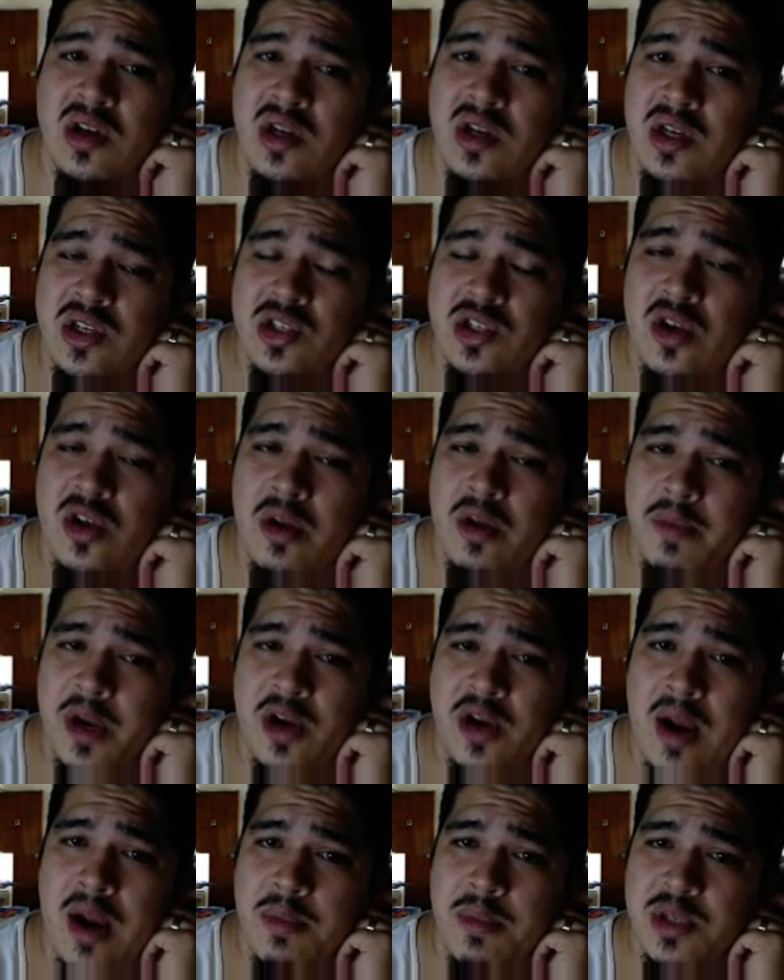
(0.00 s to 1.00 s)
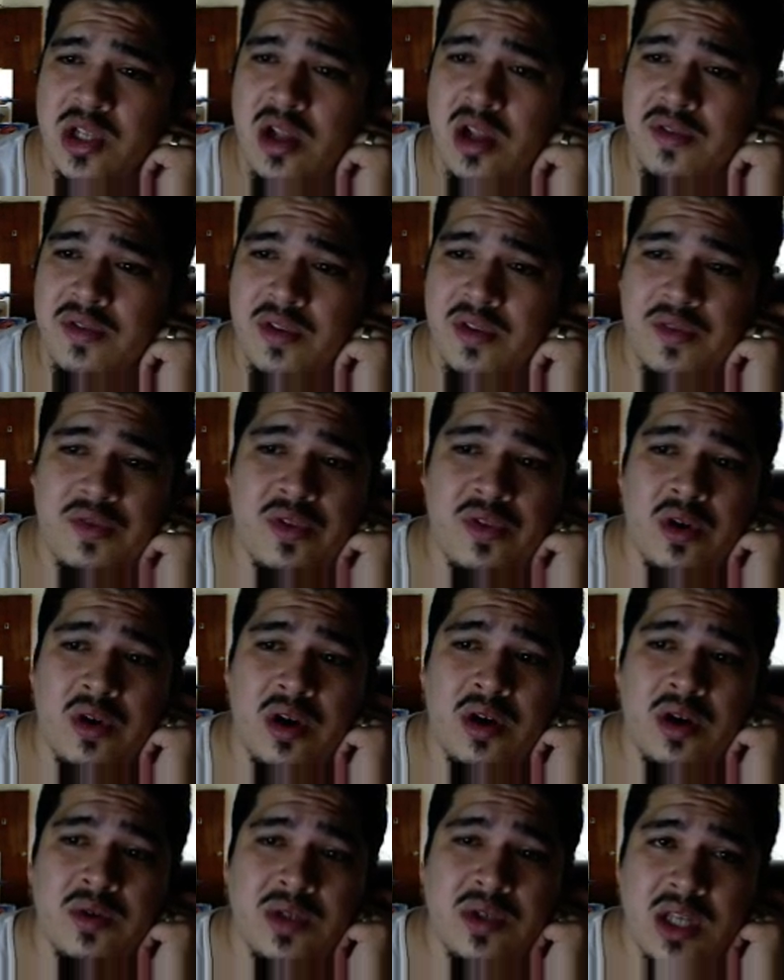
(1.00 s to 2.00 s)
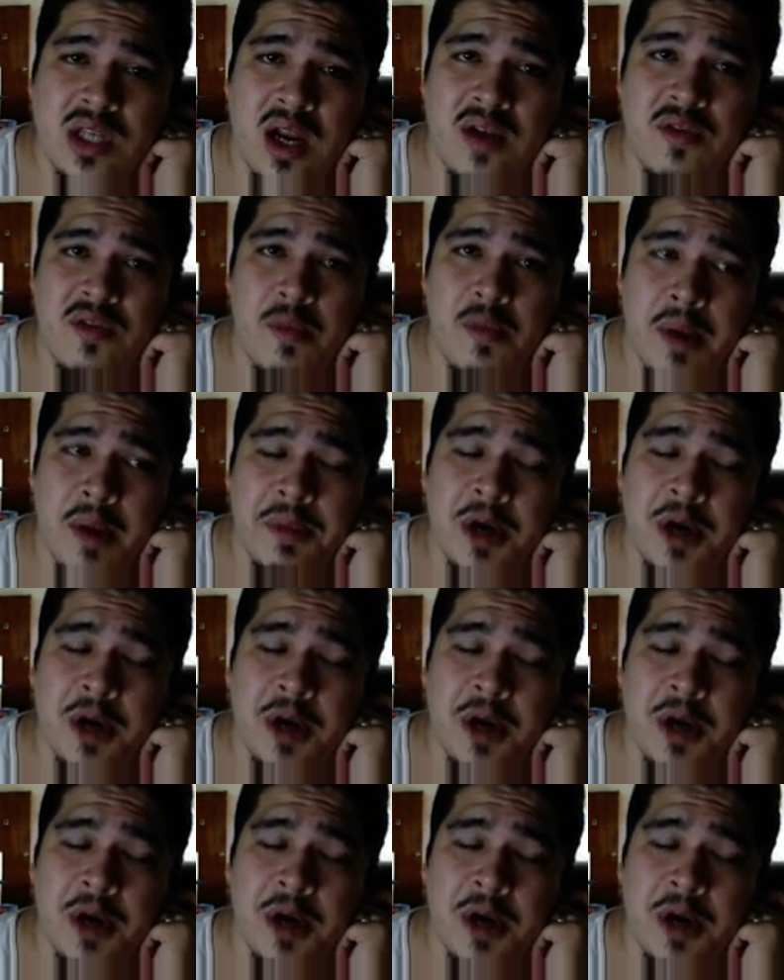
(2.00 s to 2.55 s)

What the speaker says: so all my crap is all over the floor, which is kind of a bummer.